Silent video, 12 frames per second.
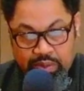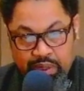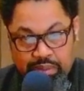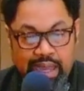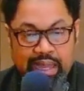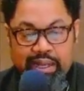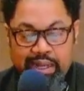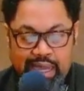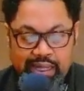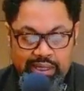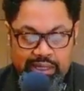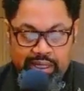Well, back in
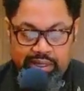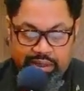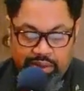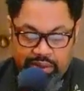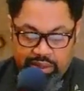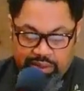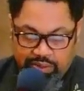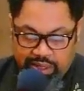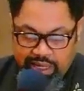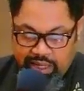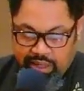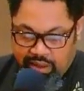
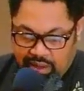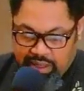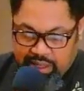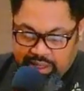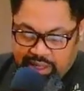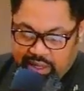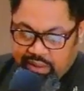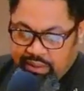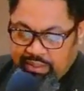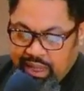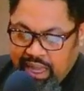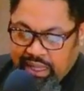1933, the architect
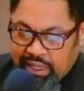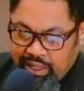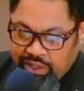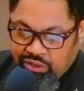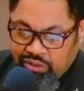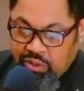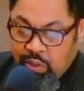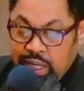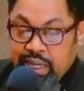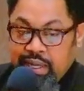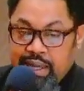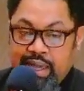of Black History
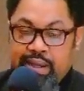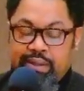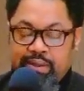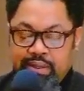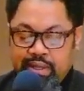Week, now